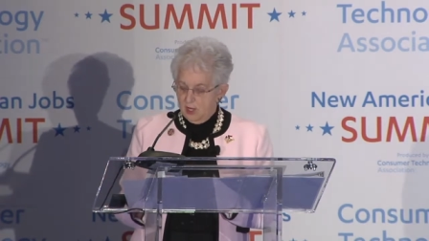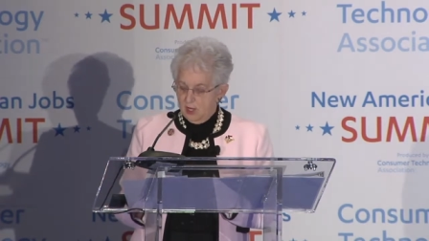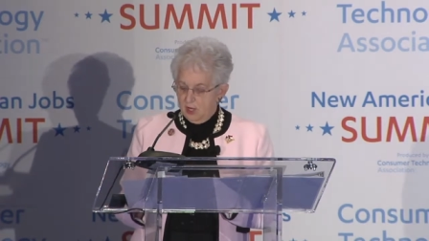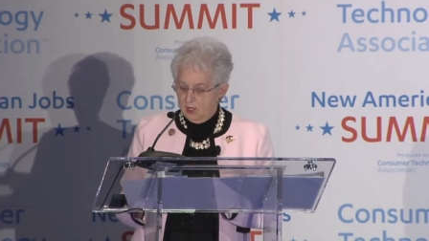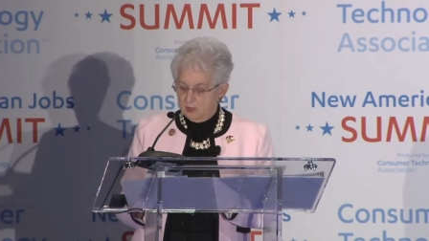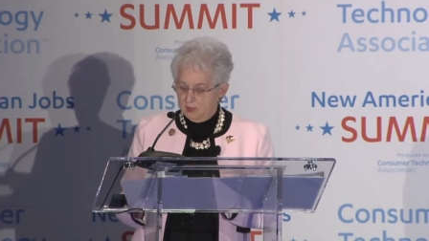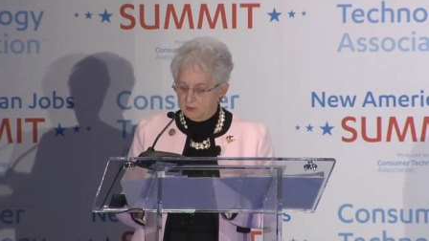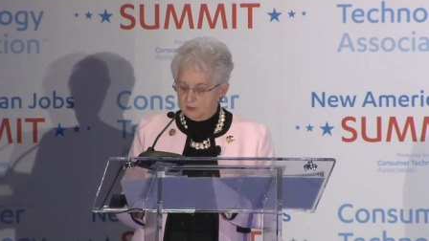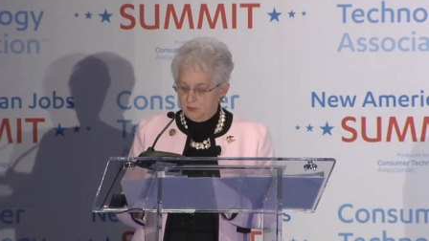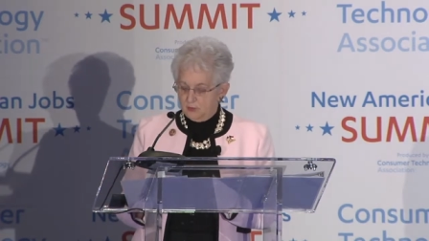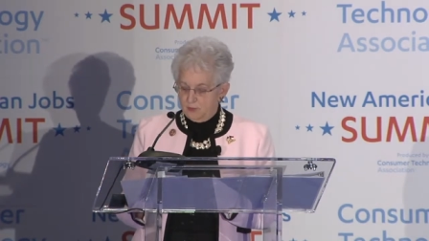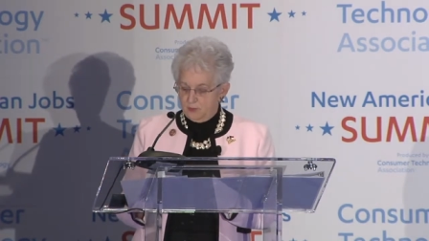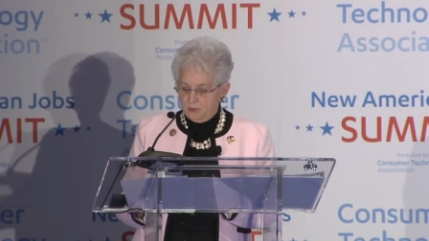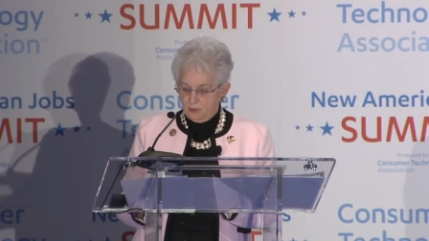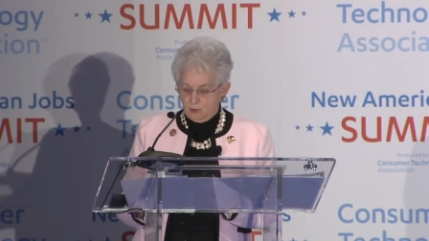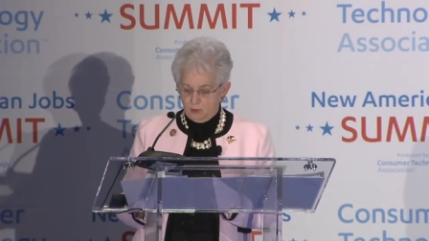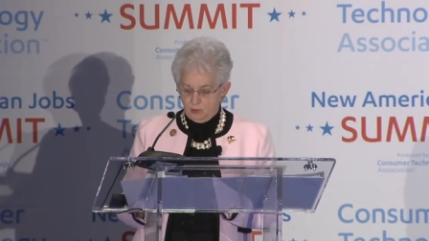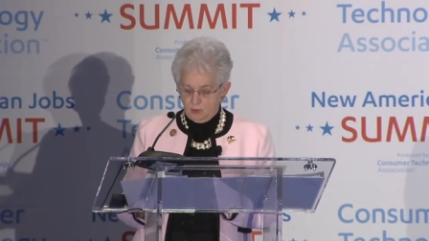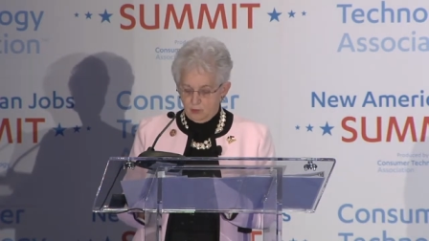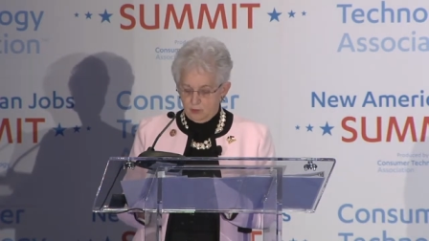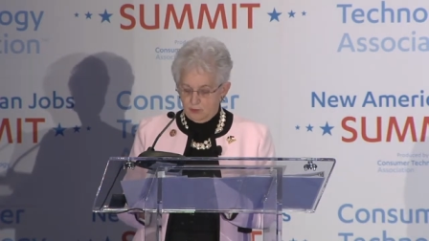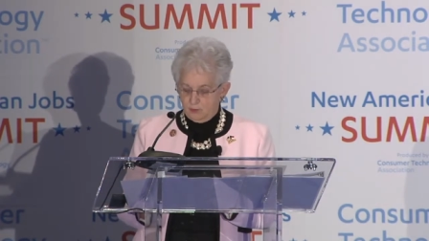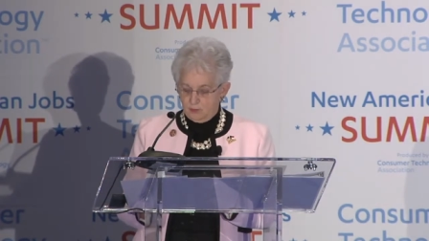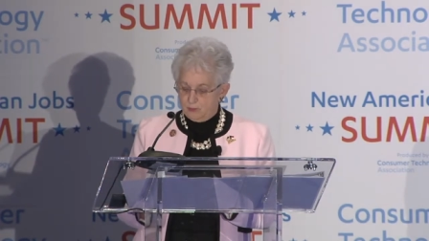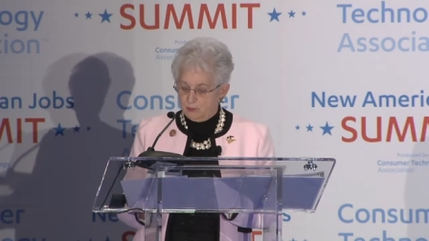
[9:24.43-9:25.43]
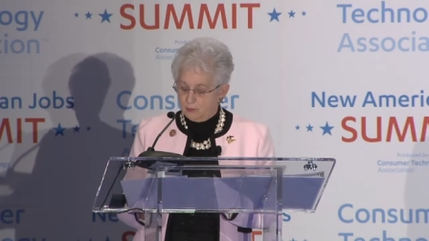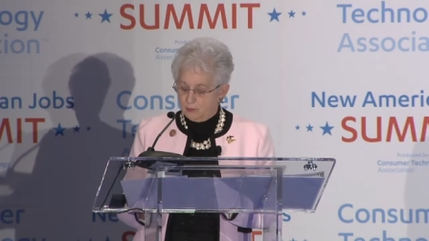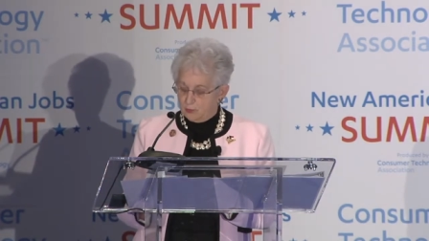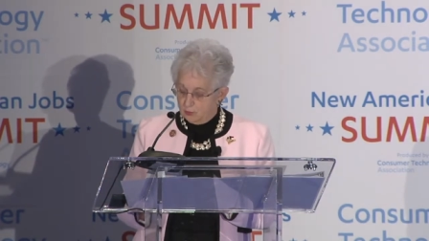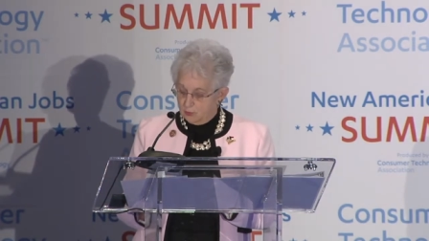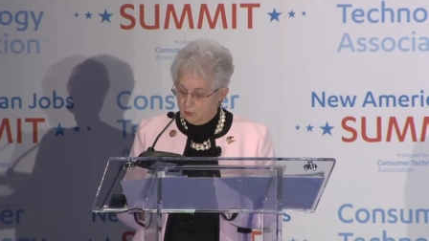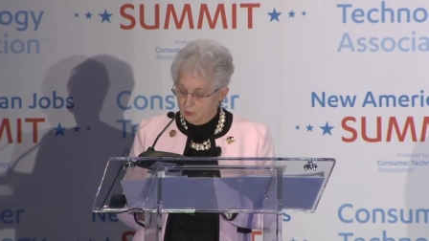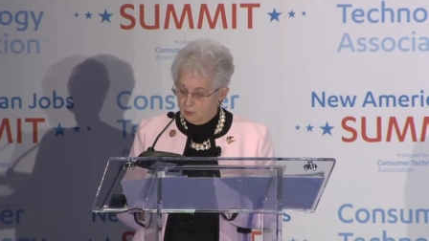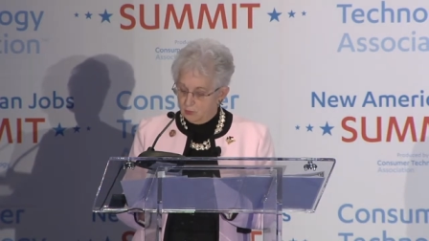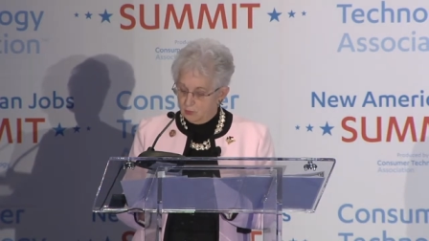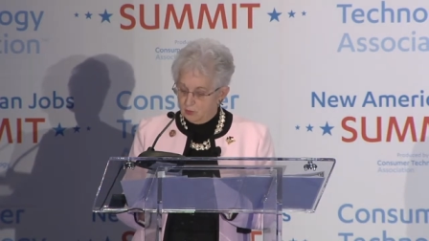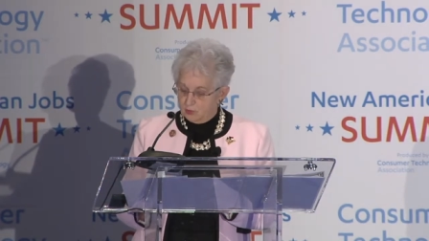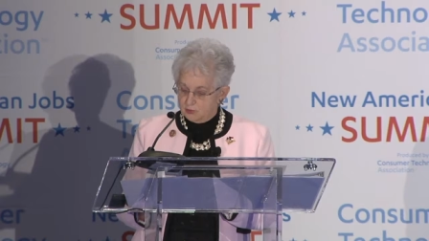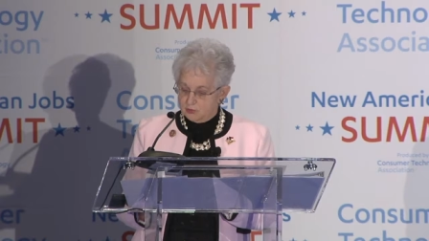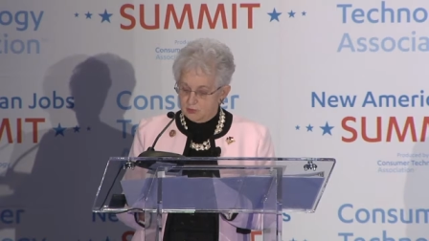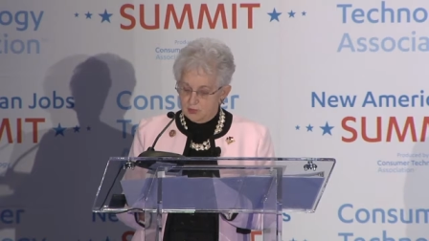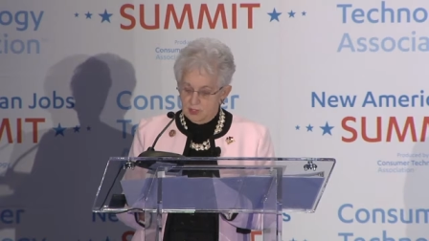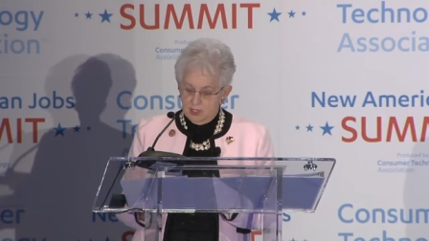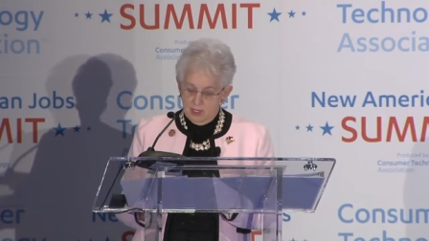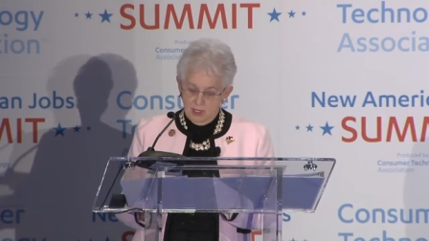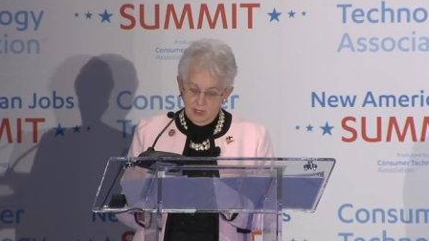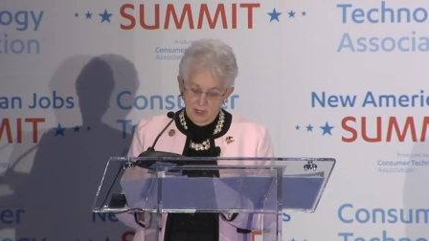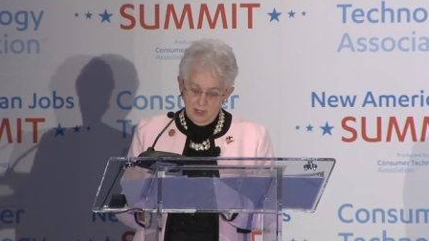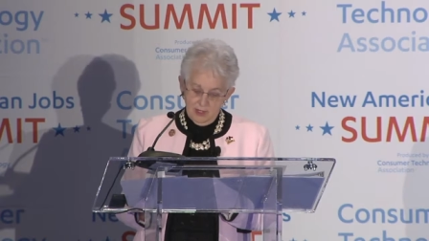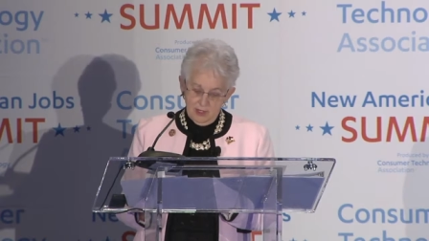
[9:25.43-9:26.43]
entrepreneurs,
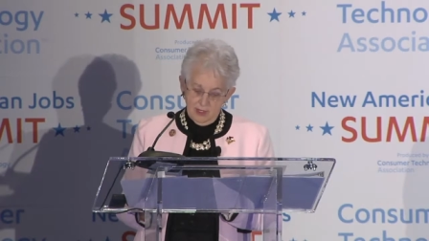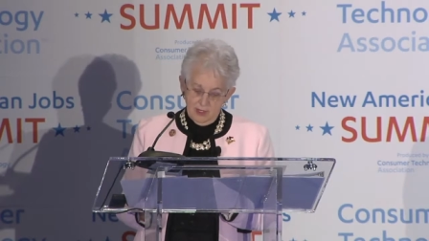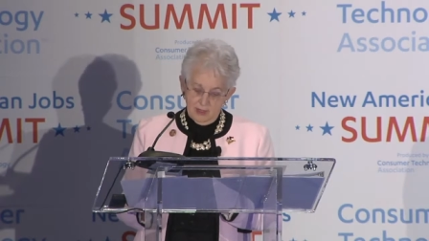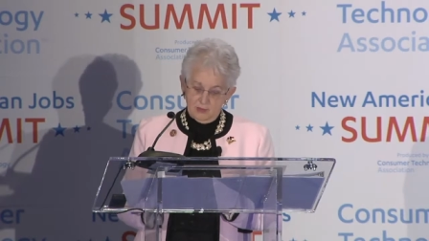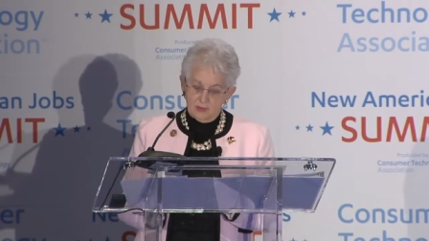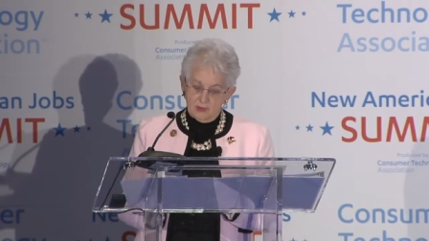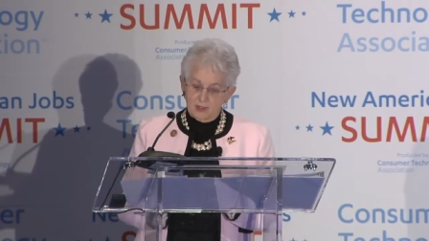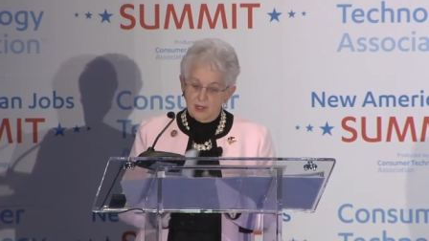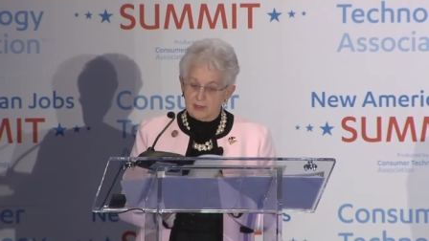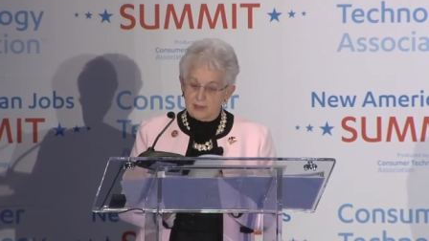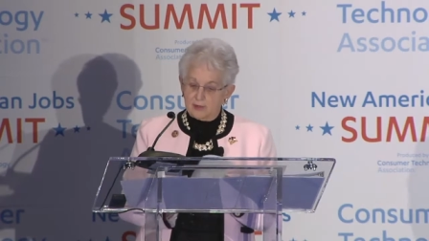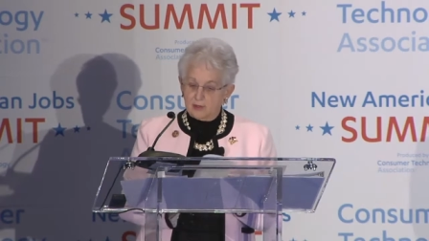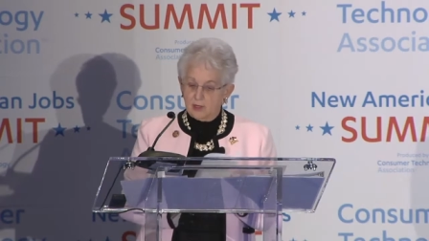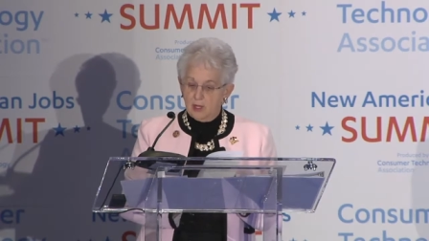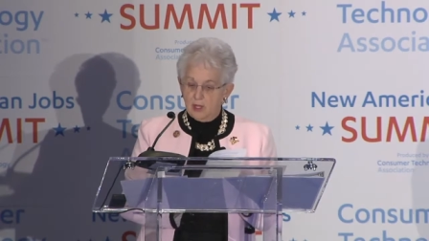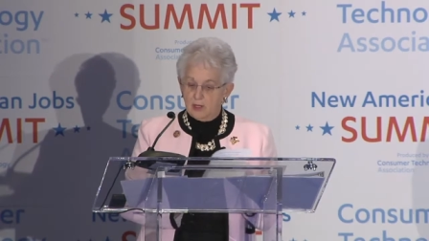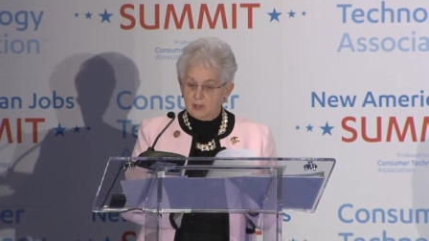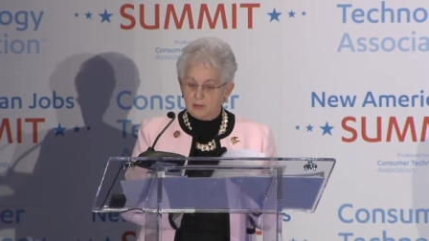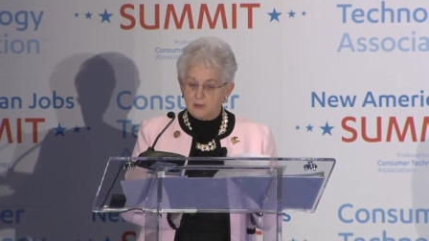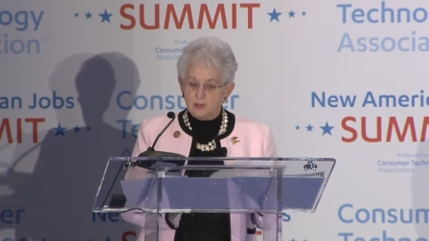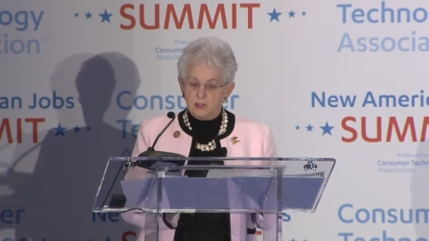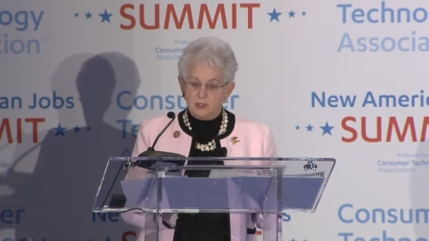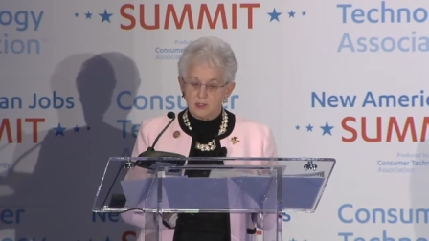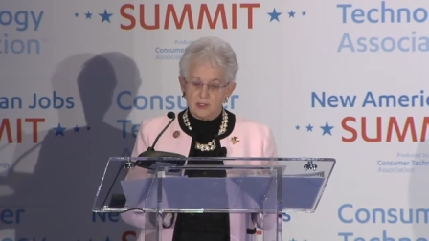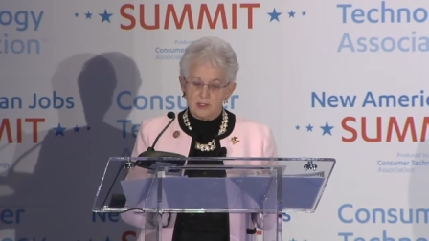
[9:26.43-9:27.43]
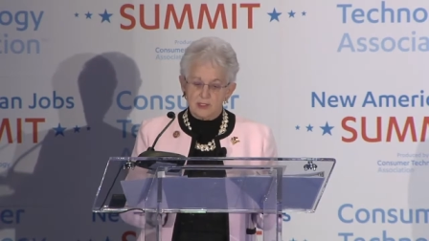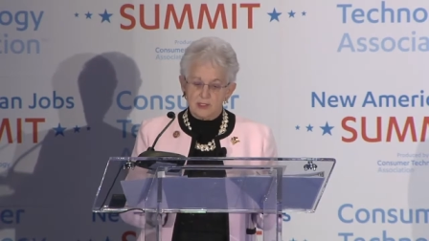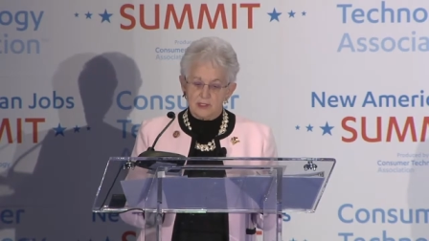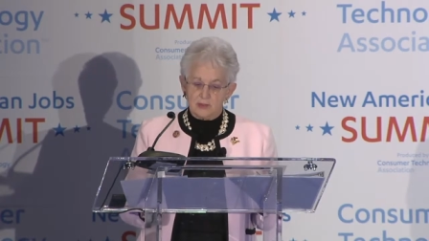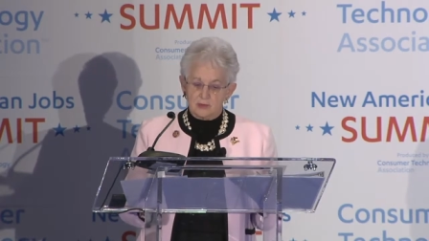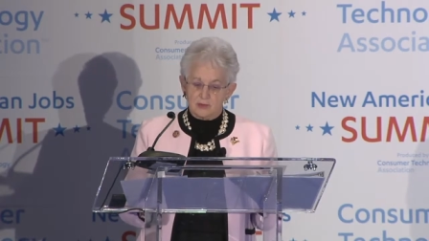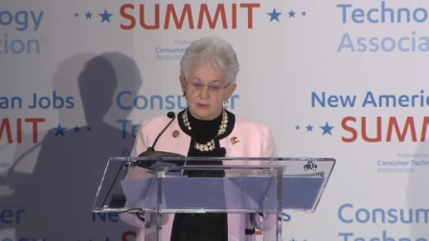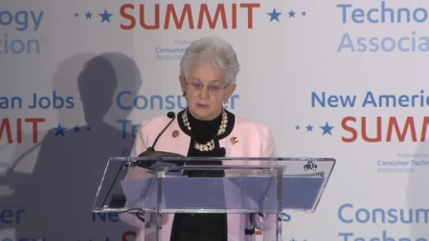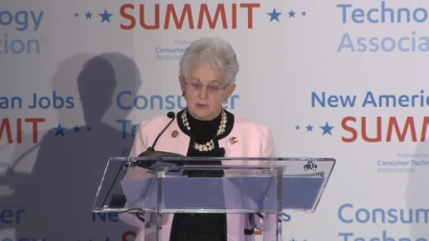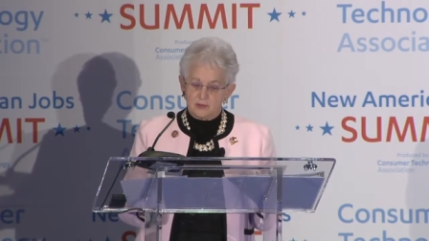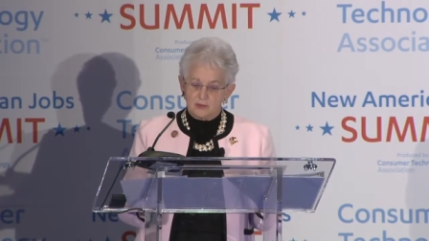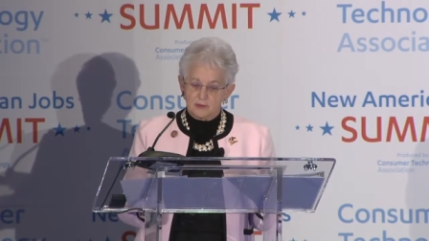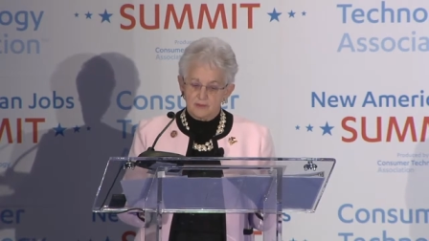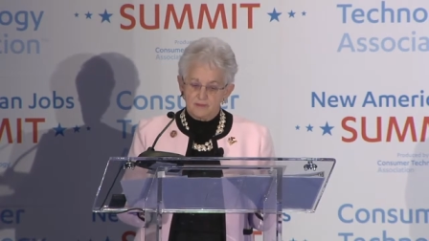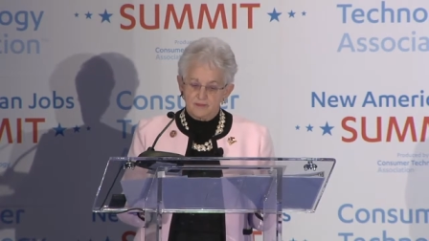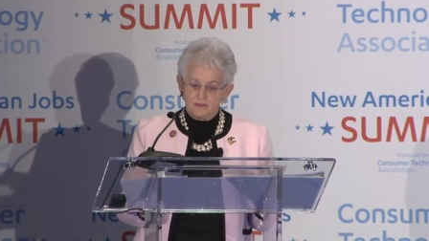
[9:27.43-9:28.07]
and technology leaders.